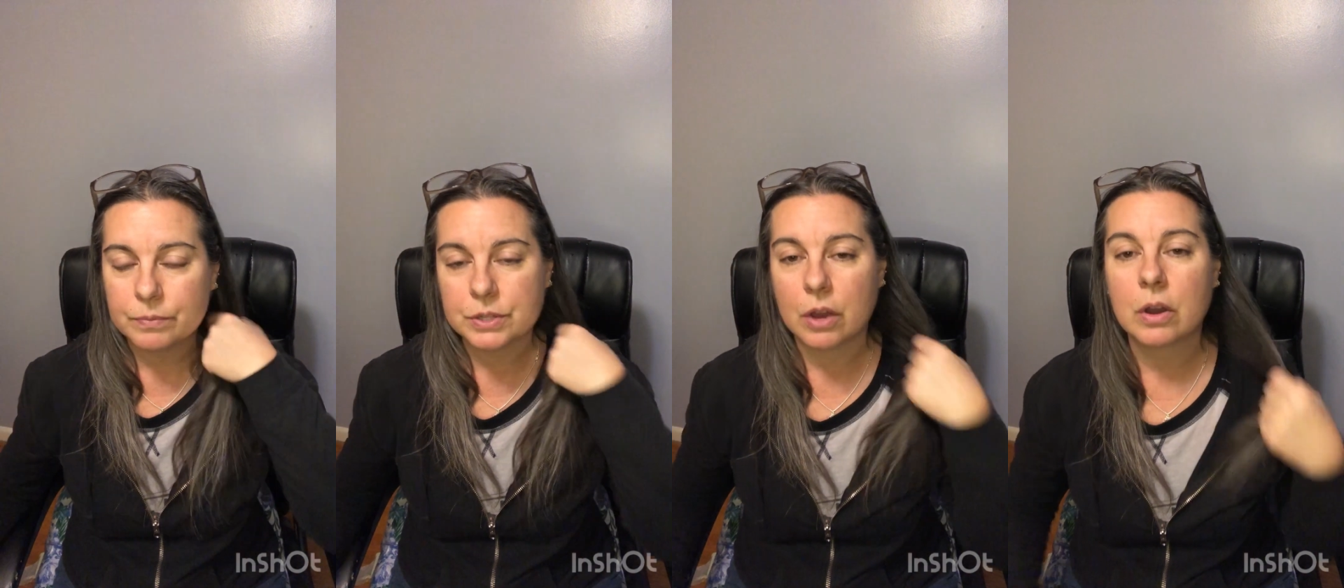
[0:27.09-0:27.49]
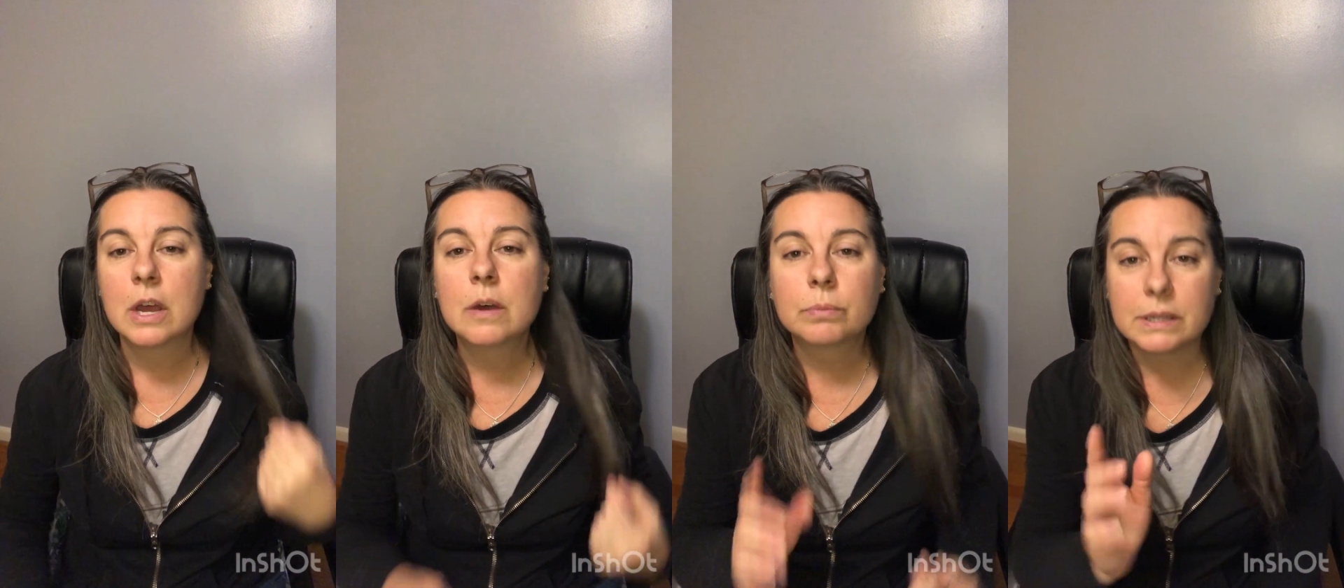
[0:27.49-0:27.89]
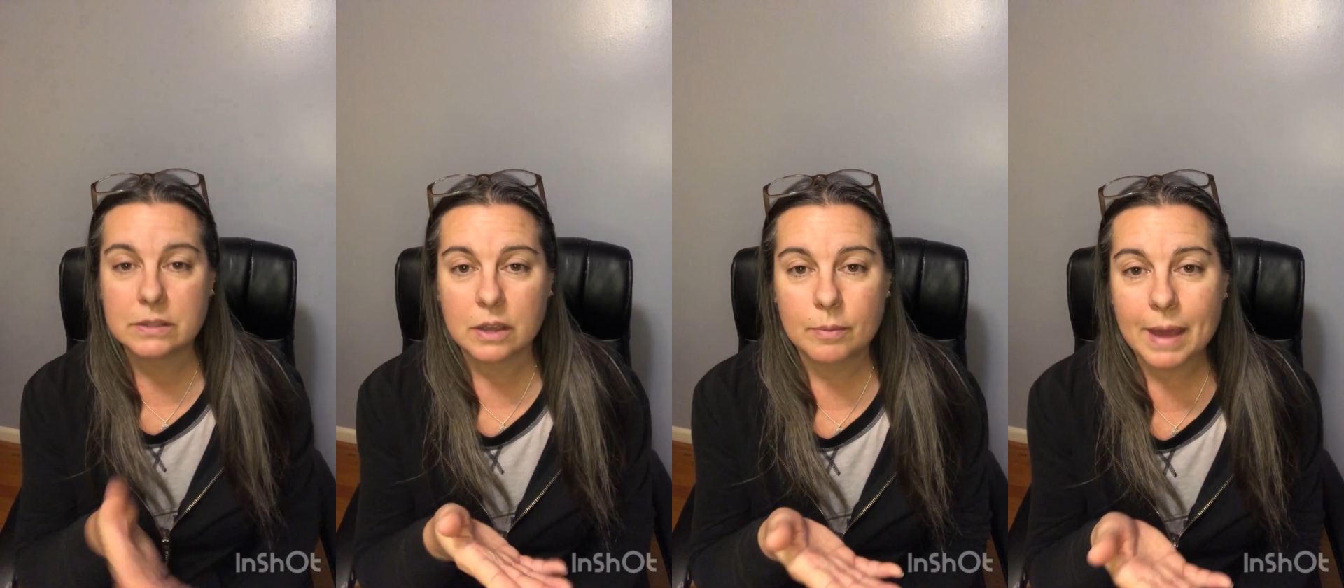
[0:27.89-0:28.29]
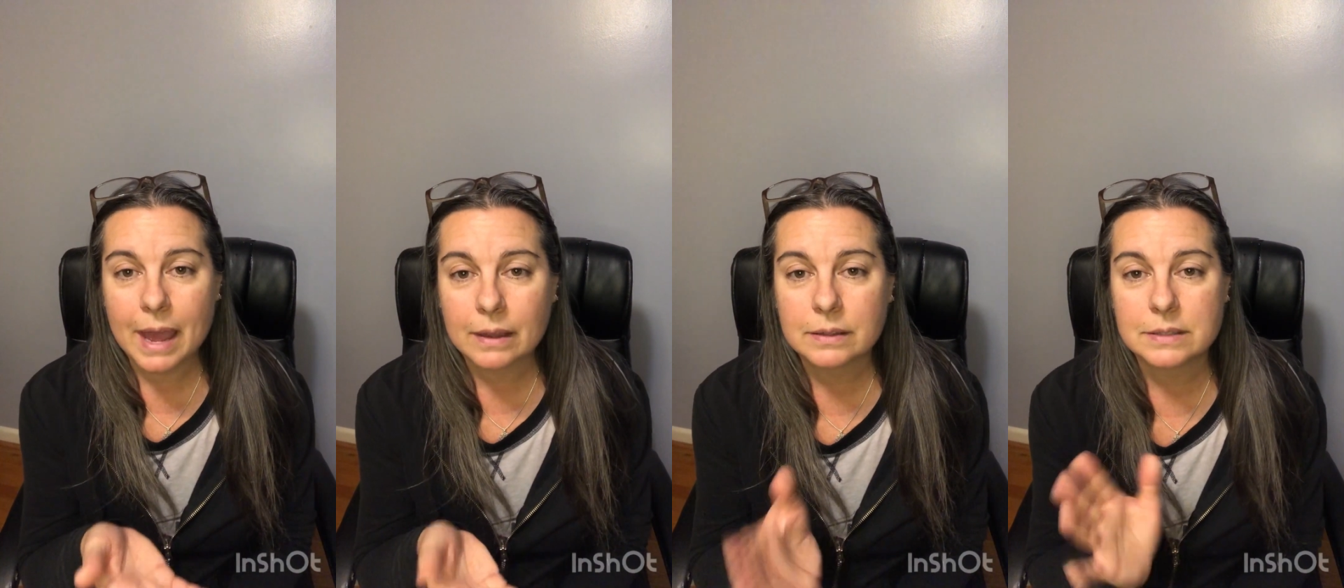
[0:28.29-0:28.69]
So please go
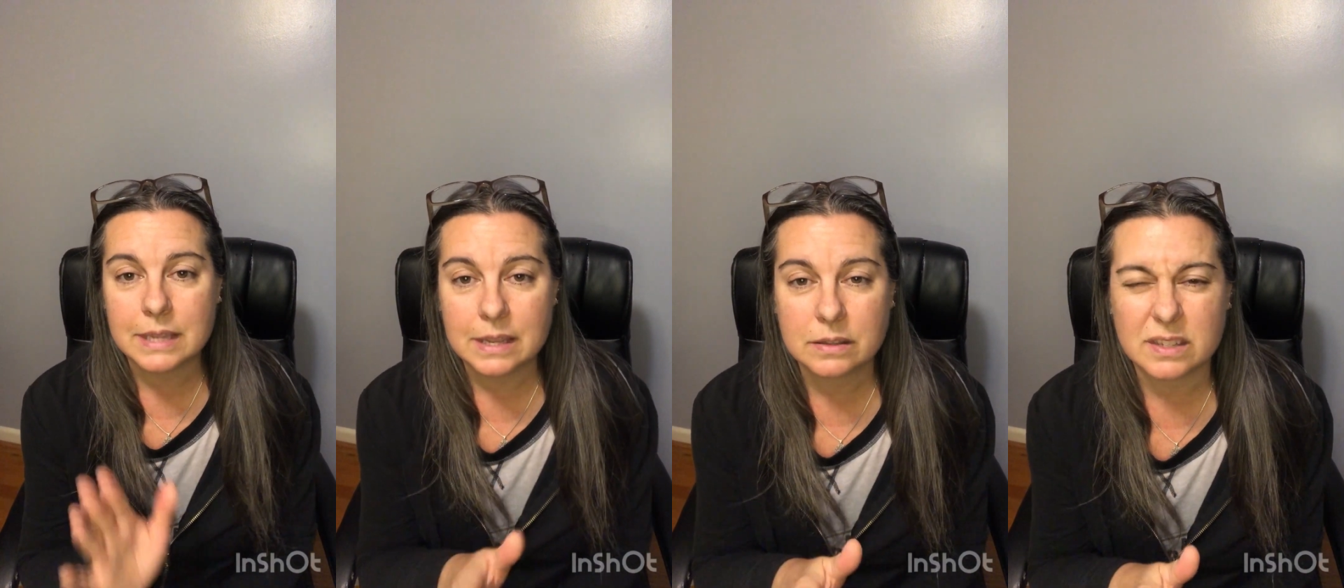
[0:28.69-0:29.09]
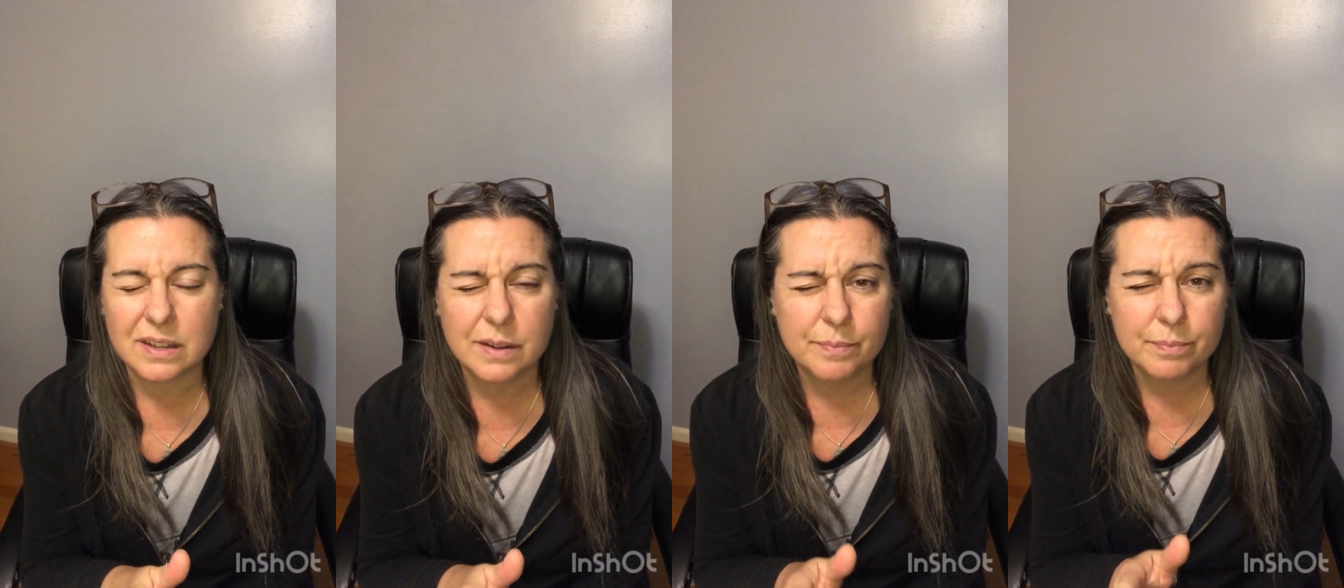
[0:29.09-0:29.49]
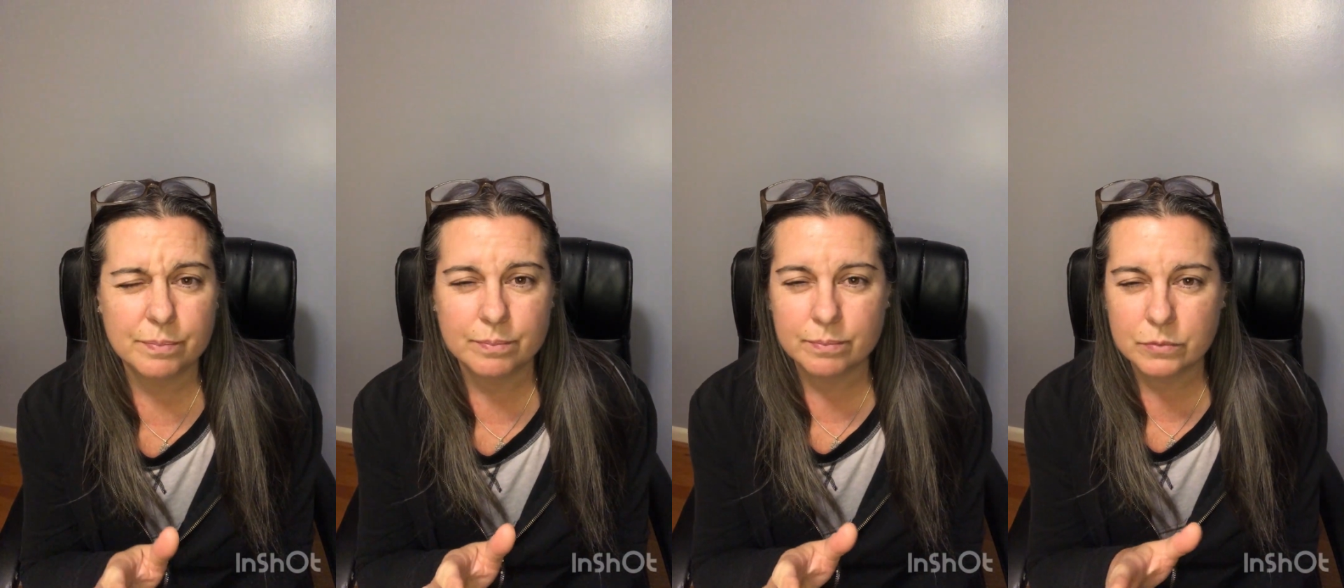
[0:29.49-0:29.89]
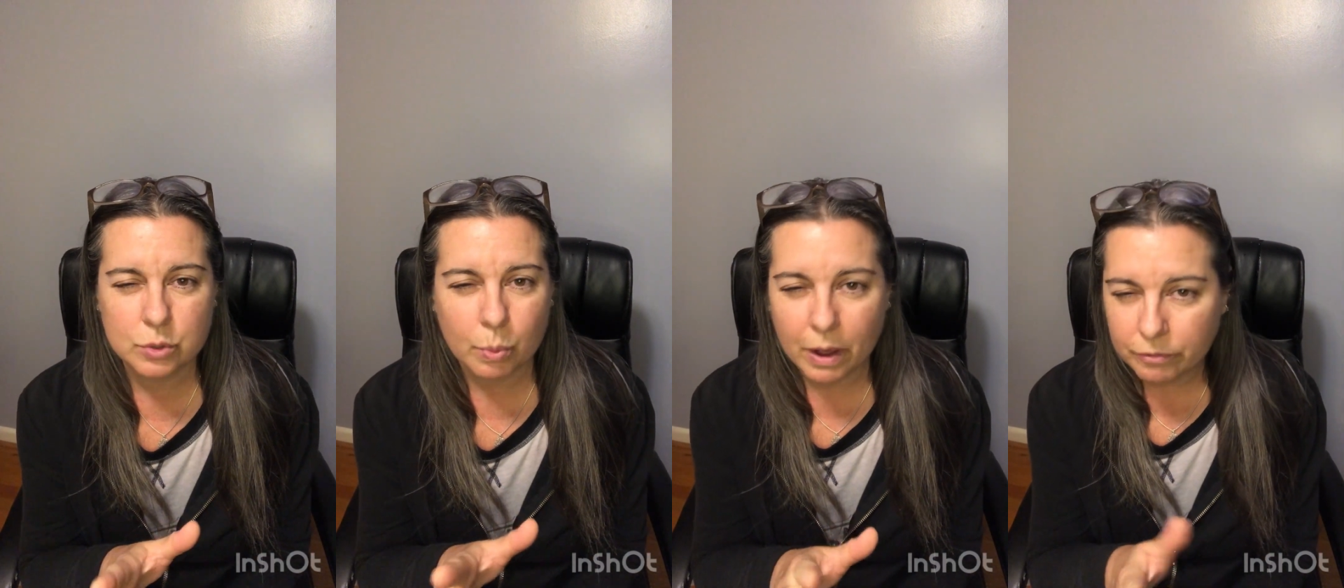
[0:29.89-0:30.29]
back, take some
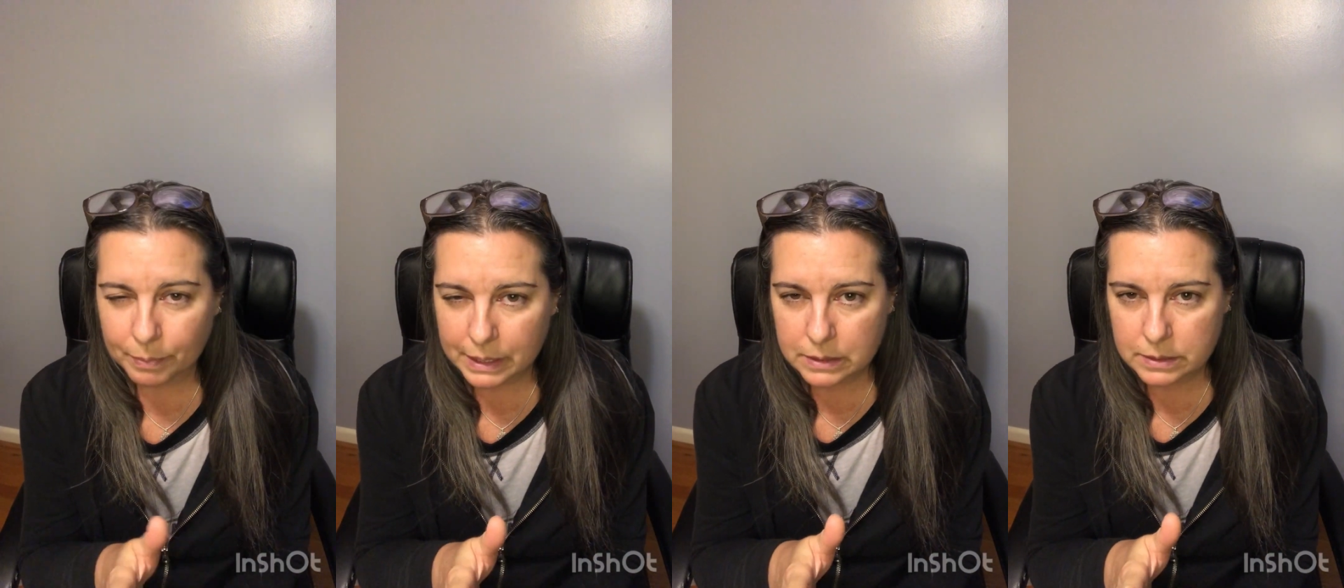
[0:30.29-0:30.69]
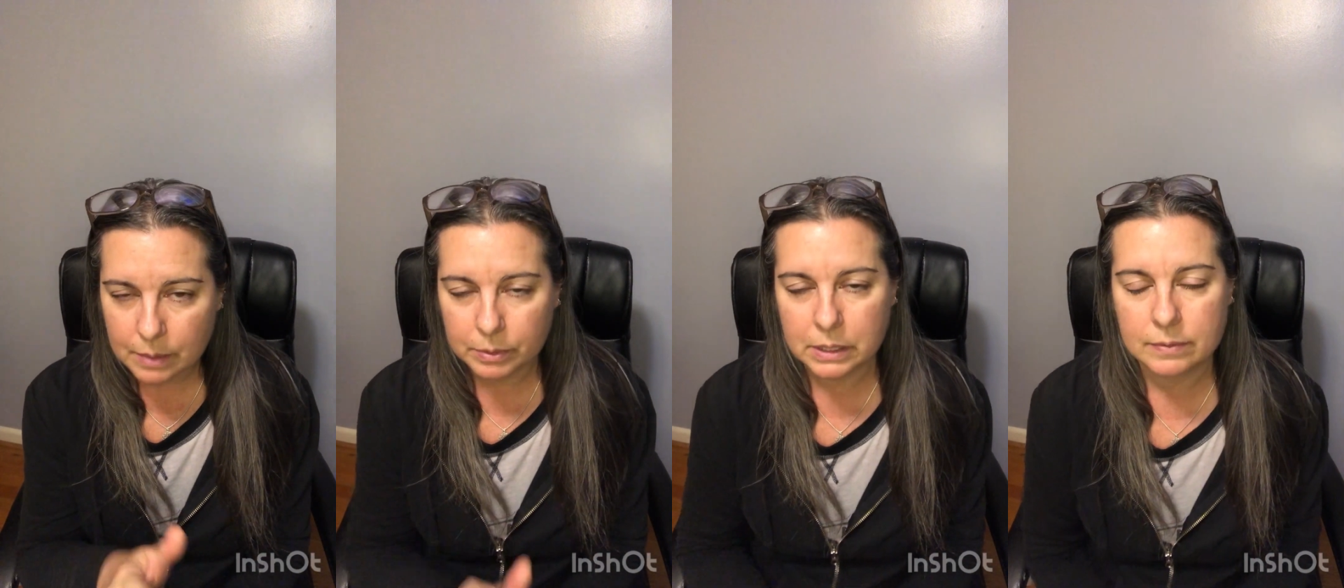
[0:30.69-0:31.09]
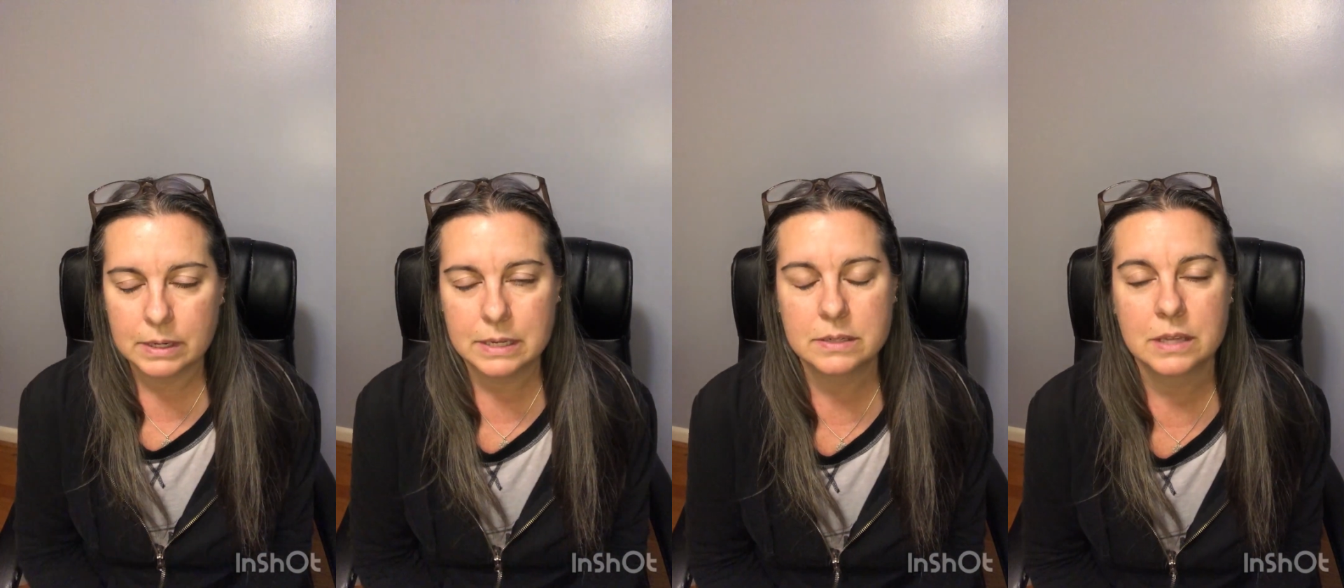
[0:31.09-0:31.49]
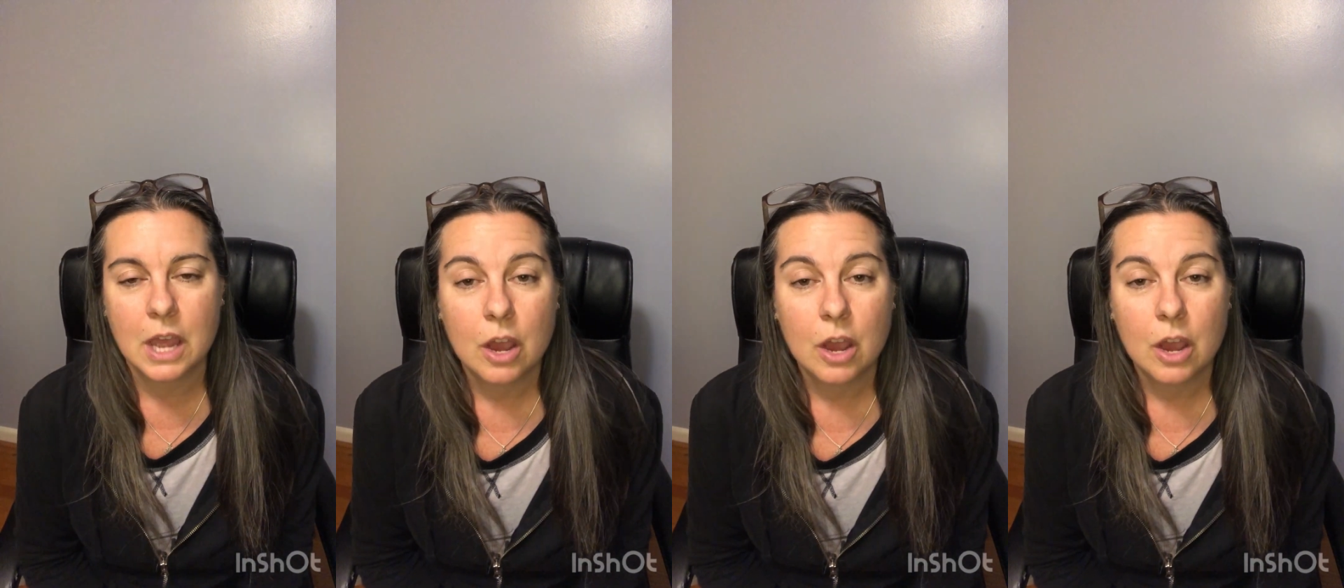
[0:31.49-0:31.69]
12 minutes, I believe it is,